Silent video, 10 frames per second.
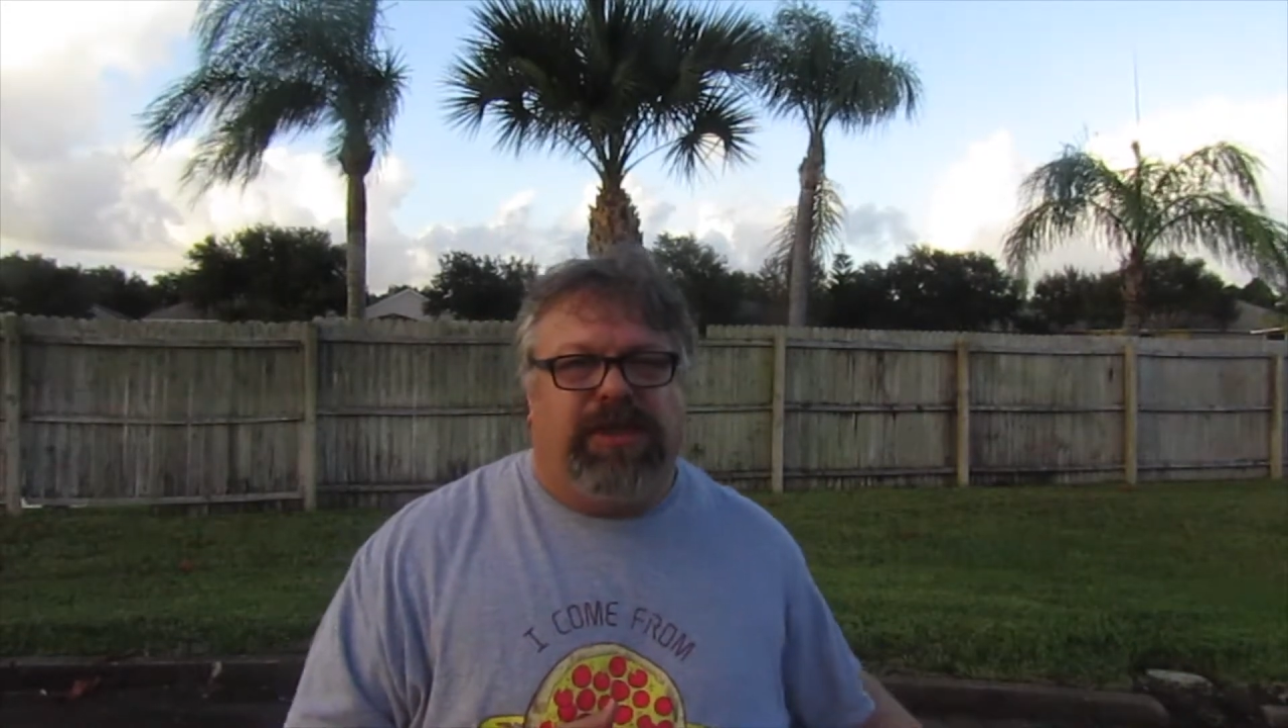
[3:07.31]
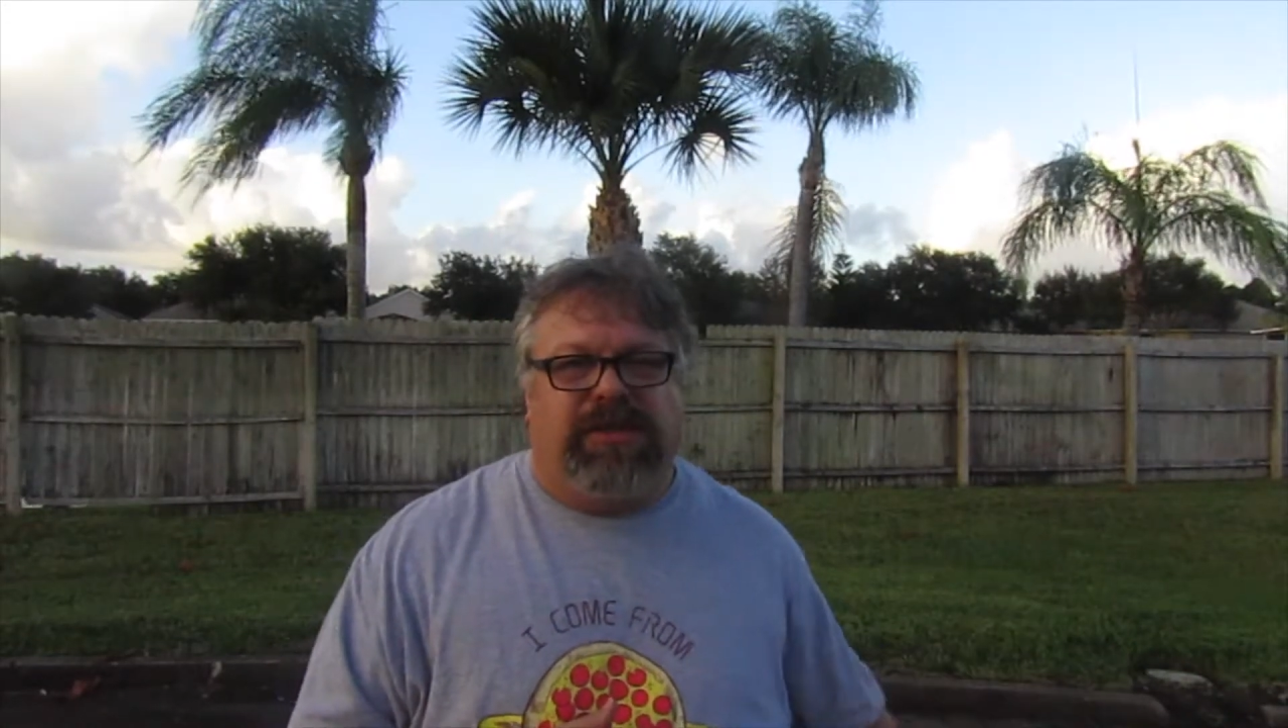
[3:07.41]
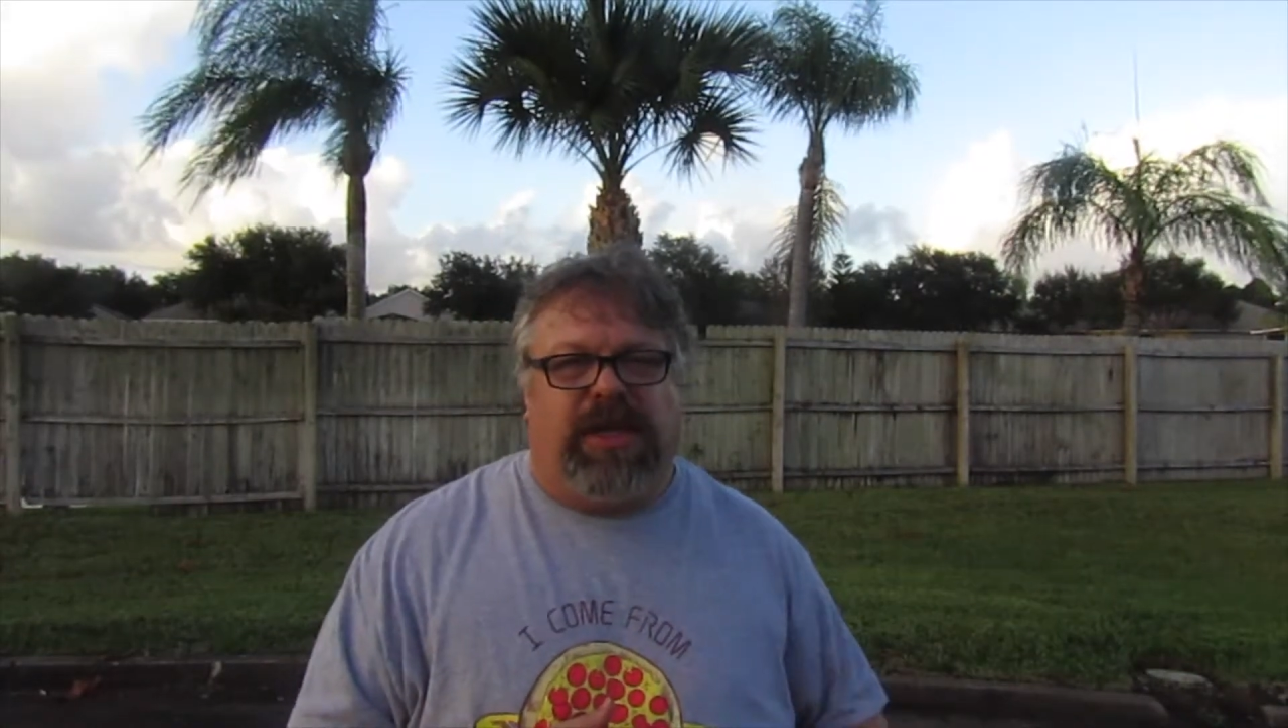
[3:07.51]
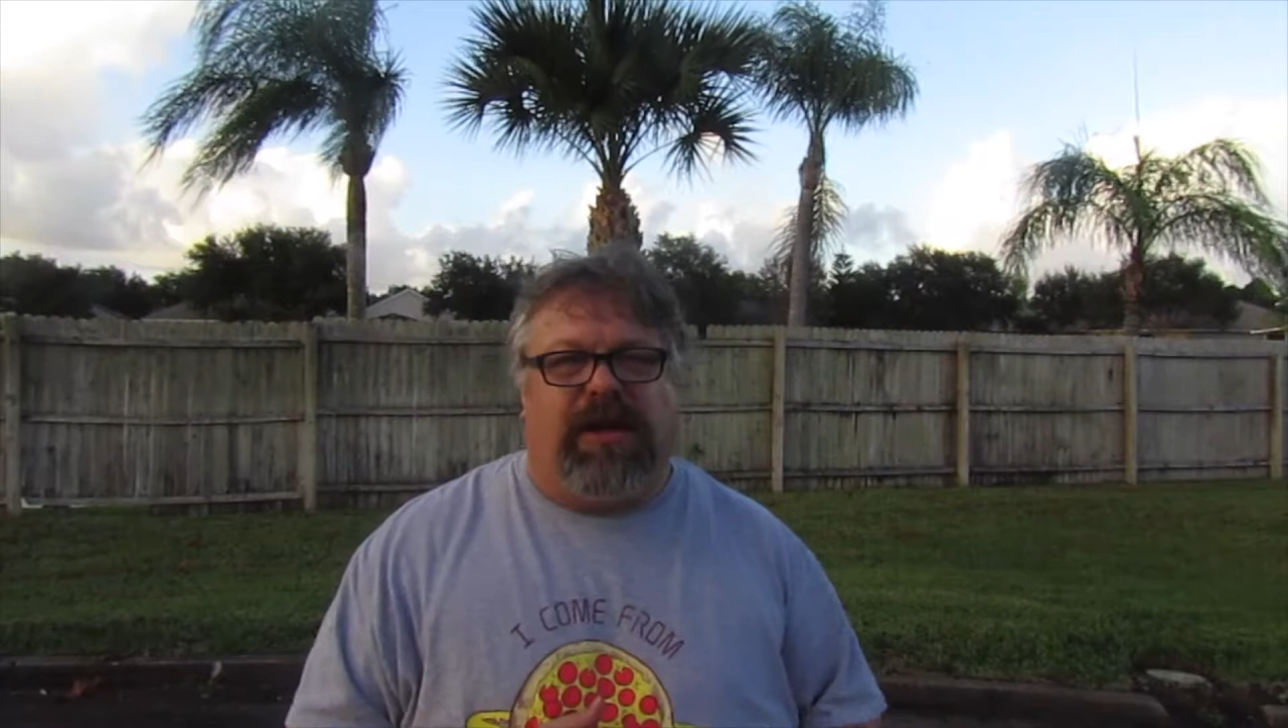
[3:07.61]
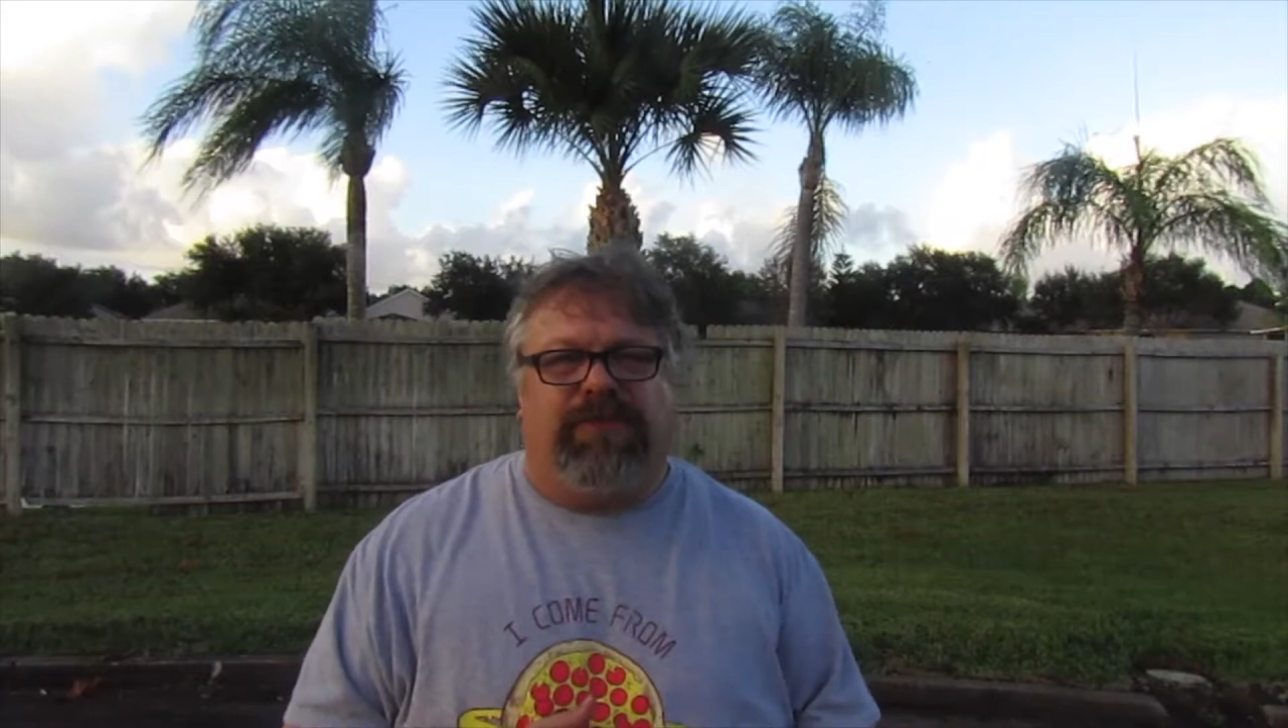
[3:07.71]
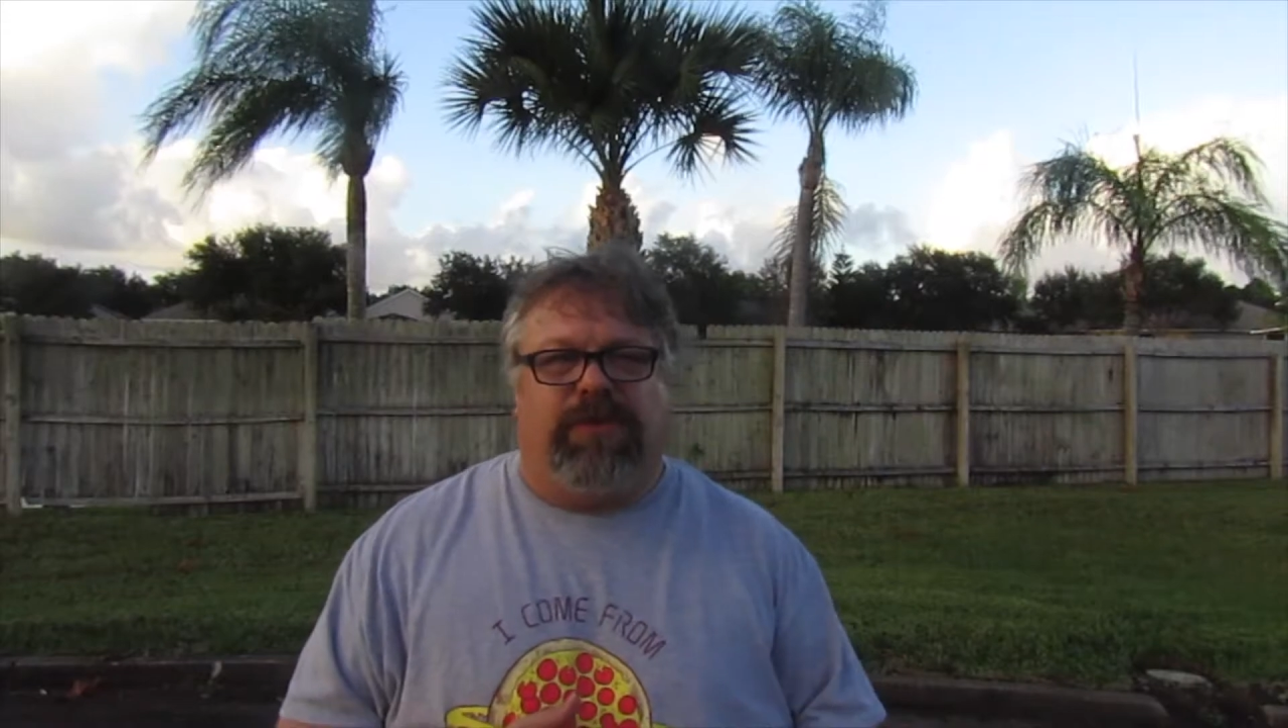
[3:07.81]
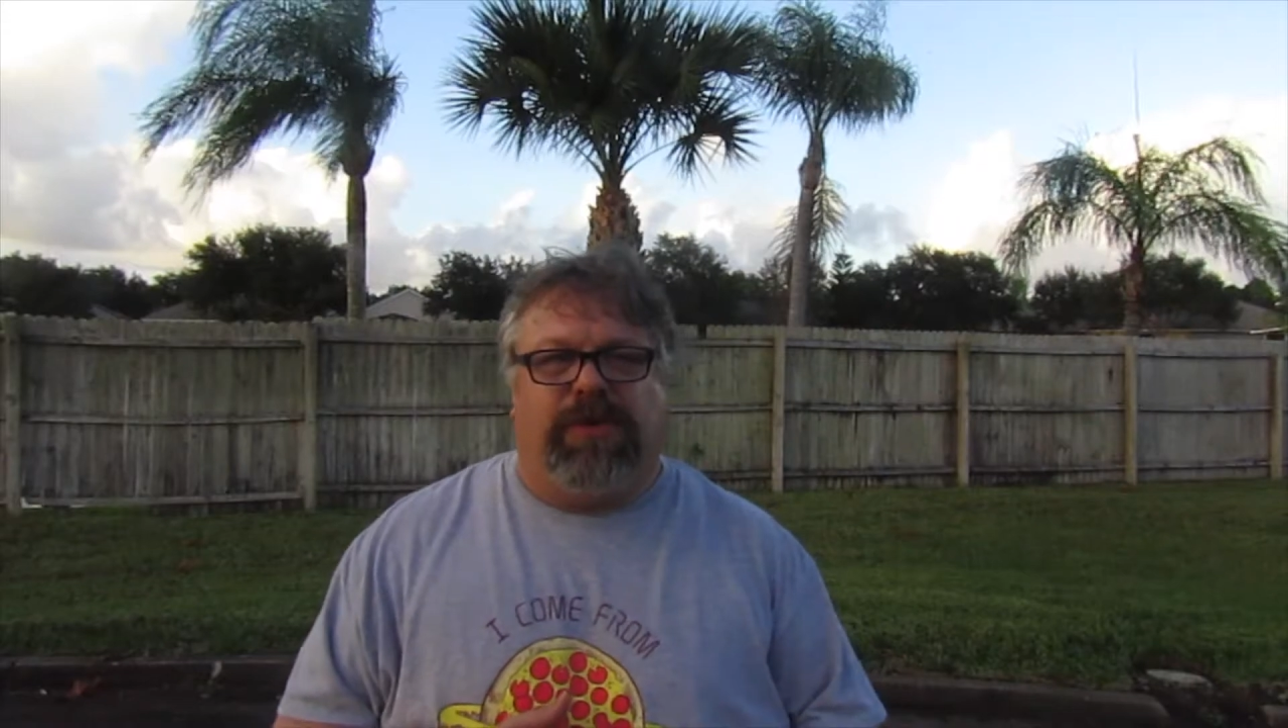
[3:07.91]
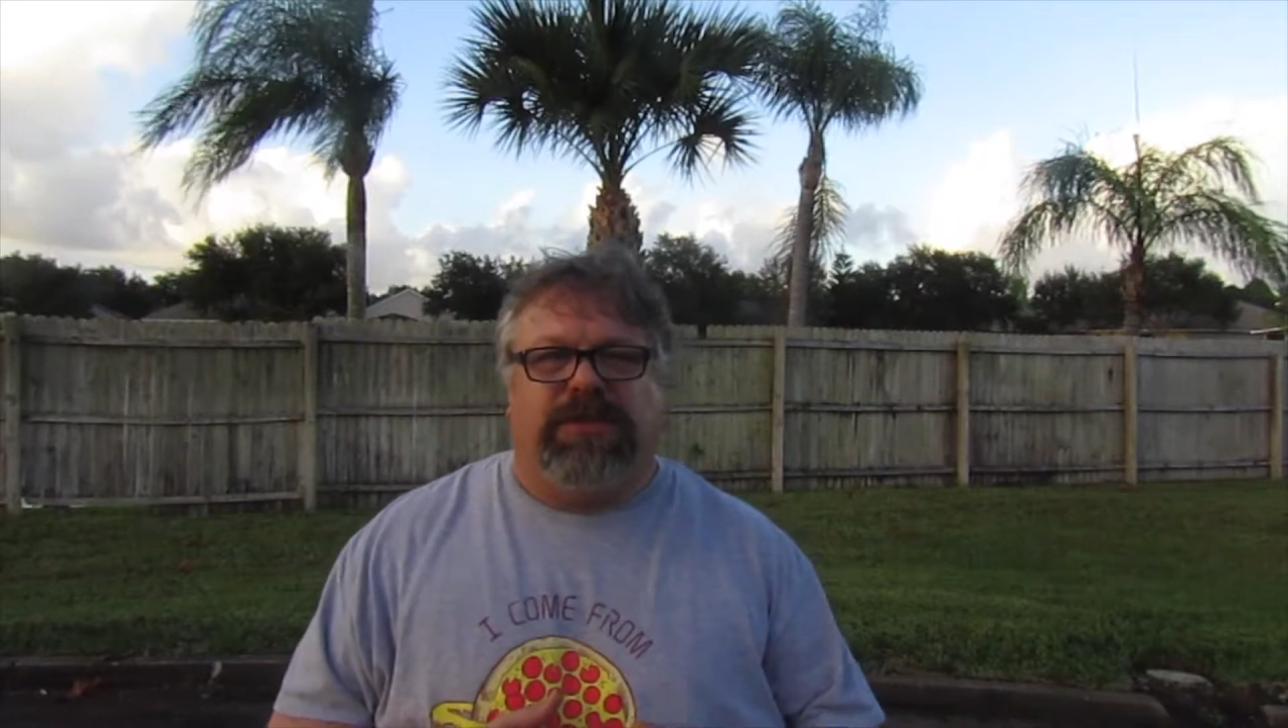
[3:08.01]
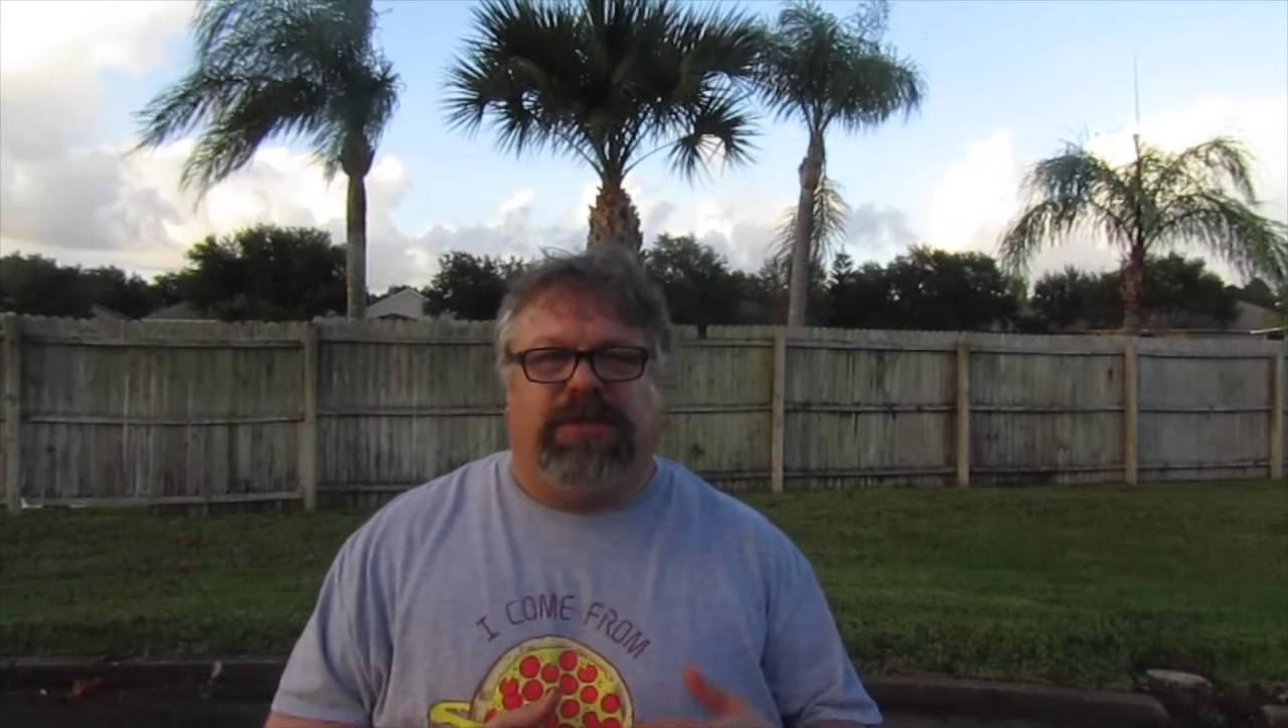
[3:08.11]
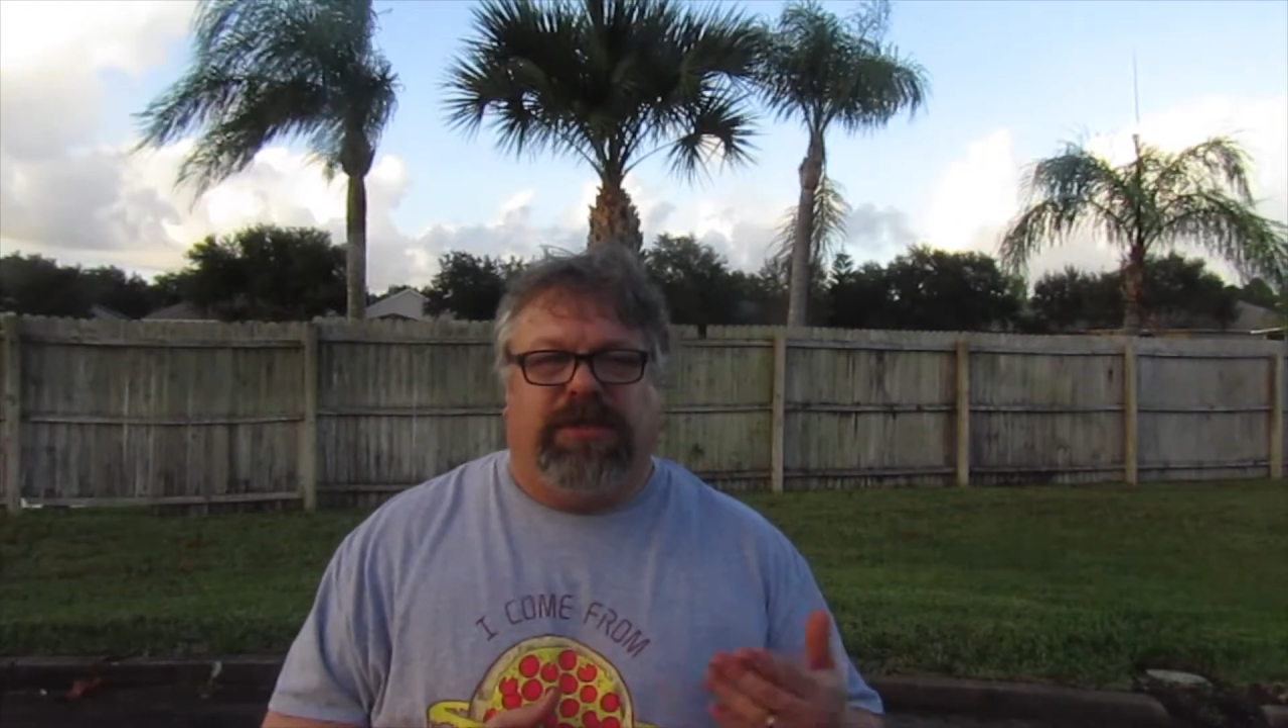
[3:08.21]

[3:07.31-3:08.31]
pizza afterwards